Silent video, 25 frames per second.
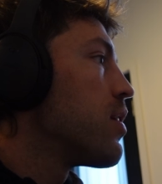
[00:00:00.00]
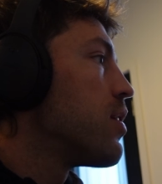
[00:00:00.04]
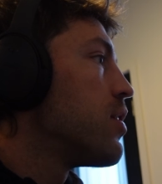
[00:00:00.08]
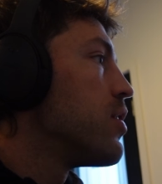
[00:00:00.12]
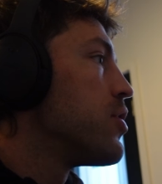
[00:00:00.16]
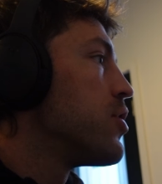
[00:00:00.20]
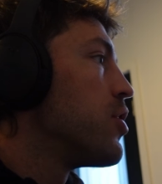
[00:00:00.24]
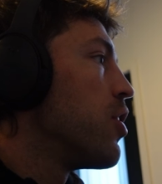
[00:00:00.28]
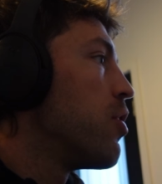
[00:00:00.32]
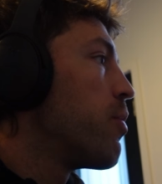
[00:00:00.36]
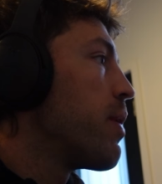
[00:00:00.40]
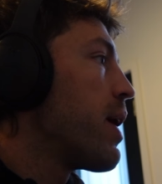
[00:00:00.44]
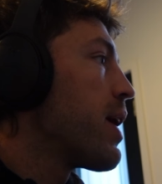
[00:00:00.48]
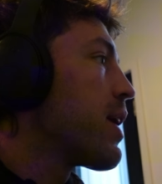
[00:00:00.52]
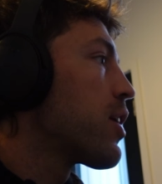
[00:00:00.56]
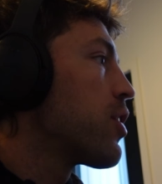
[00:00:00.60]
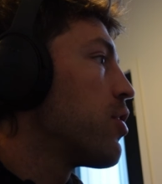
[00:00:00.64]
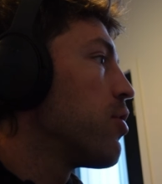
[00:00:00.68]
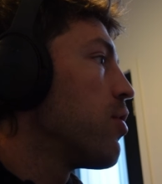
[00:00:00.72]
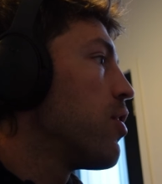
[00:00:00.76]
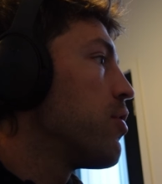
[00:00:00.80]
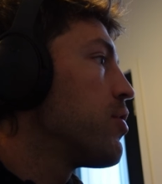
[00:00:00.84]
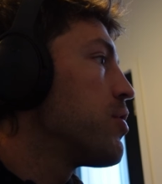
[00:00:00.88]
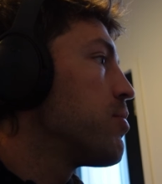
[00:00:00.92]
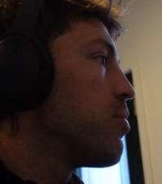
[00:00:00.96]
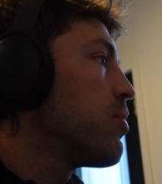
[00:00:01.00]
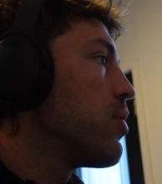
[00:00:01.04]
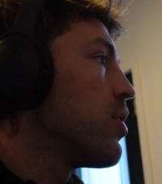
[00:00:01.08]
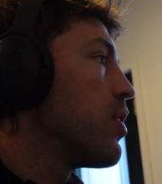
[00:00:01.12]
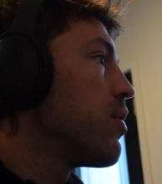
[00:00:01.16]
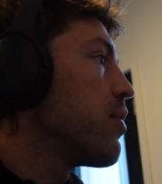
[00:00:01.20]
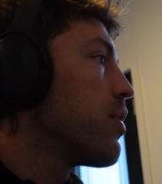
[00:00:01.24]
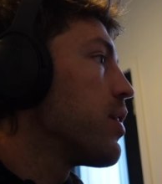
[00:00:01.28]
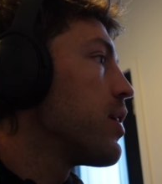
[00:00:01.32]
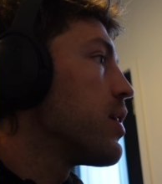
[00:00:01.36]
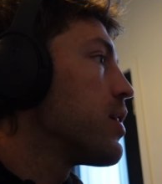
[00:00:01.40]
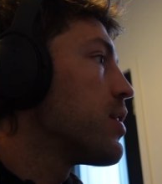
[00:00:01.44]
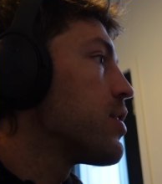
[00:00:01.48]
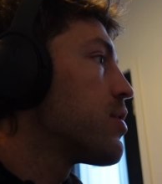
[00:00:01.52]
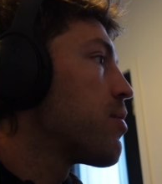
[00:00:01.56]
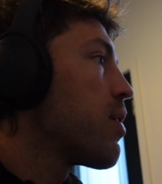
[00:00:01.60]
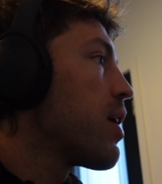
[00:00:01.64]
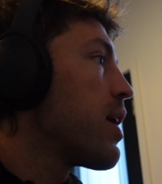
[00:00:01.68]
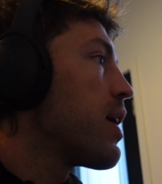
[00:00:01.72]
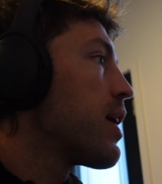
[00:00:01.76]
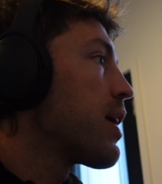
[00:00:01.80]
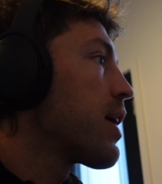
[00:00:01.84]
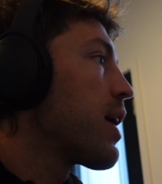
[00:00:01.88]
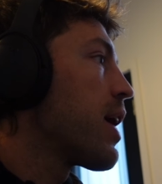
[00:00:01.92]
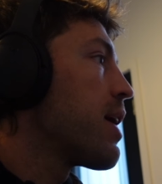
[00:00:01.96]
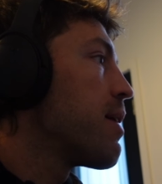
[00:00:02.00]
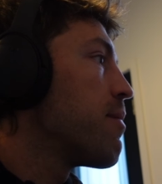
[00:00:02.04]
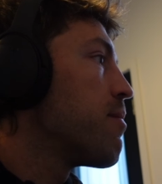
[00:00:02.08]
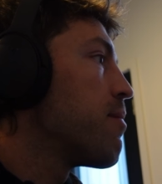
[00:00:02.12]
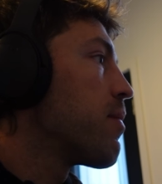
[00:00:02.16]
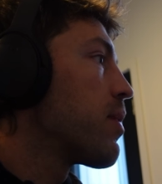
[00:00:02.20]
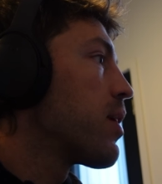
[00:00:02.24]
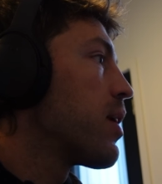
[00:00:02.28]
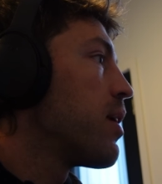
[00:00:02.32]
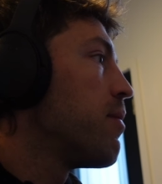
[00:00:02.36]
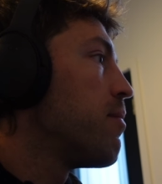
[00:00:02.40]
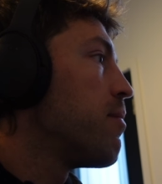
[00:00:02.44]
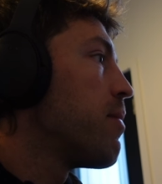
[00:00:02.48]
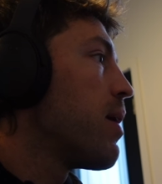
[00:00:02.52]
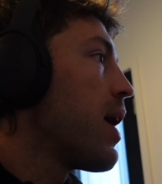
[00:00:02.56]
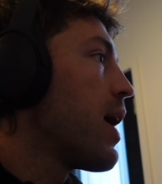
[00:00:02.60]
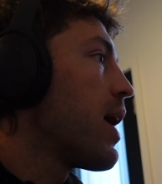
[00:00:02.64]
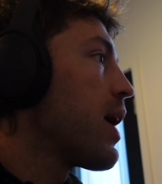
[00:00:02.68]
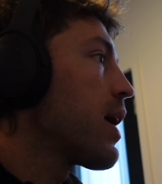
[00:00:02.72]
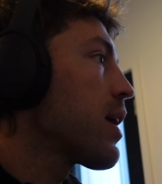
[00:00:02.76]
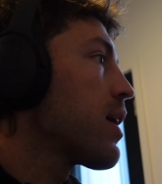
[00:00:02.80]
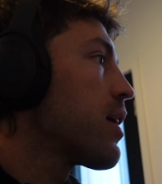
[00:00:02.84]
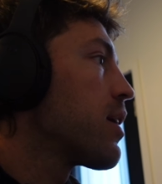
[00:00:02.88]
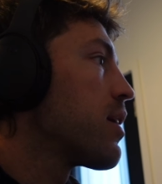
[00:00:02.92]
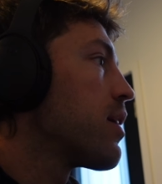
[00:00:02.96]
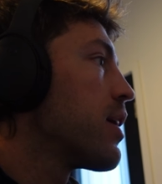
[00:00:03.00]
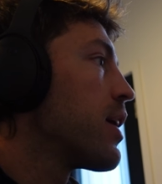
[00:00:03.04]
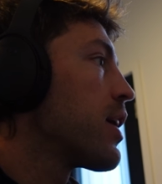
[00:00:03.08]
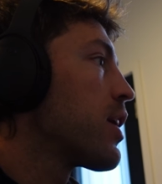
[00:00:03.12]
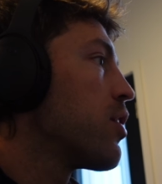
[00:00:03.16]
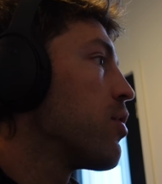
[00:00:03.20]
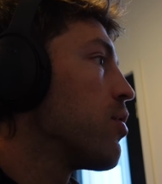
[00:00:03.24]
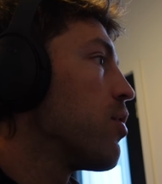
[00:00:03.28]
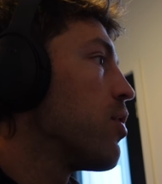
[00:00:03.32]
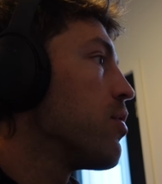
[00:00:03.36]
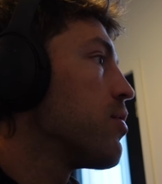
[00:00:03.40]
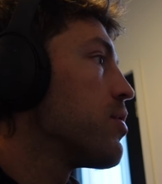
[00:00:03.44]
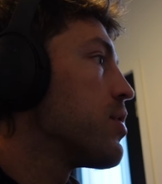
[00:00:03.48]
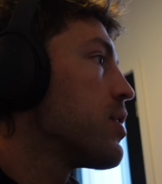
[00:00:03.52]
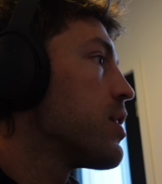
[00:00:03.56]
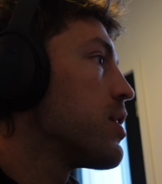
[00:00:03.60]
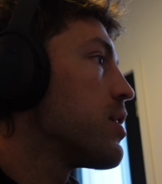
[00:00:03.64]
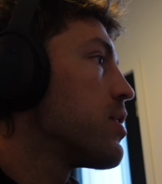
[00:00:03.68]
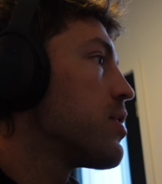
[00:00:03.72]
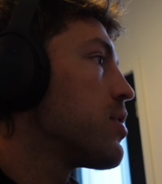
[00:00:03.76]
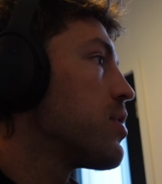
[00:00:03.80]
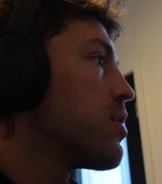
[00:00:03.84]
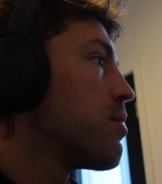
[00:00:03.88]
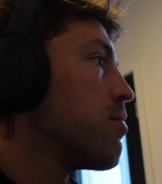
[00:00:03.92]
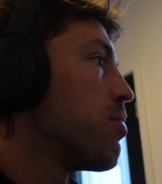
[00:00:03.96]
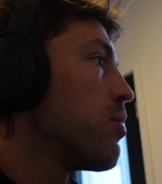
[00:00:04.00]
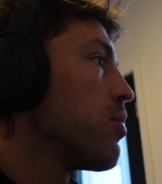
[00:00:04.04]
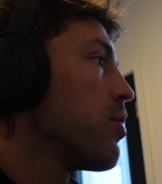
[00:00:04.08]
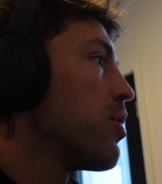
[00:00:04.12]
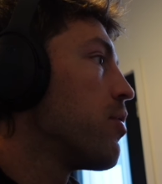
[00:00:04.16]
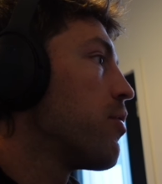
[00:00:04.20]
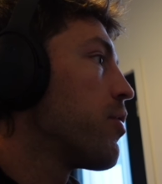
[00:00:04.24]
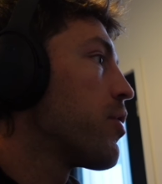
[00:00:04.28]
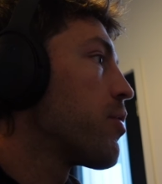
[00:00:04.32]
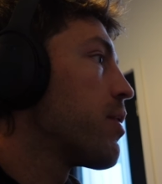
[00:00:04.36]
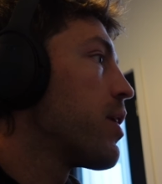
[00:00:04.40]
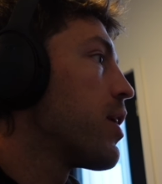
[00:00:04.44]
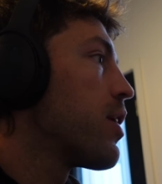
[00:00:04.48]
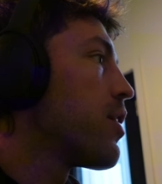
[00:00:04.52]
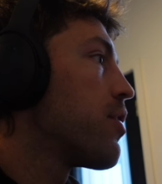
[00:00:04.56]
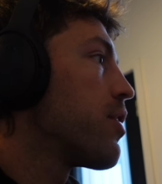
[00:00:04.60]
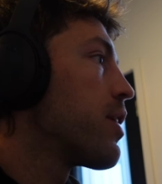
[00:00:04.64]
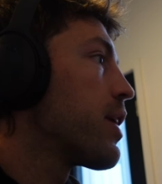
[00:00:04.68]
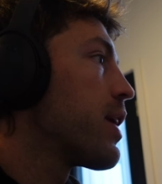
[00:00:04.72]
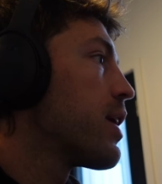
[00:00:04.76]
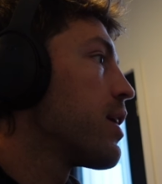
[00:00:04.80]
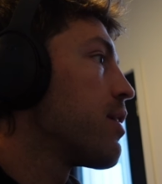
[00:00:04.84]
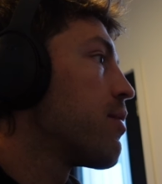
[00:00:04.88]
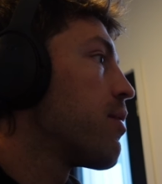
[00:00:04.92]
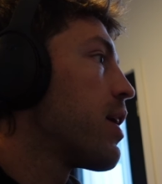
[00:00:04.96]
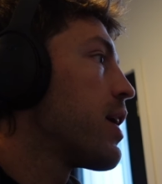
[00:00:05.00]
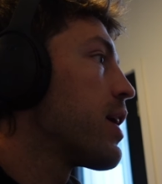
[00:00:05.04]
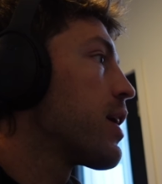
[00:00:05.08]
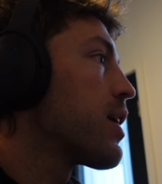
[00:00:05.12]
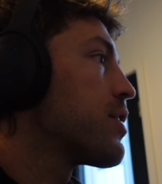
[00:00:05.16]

So we had a close below this, right? Come back. It closes below 300 again, right?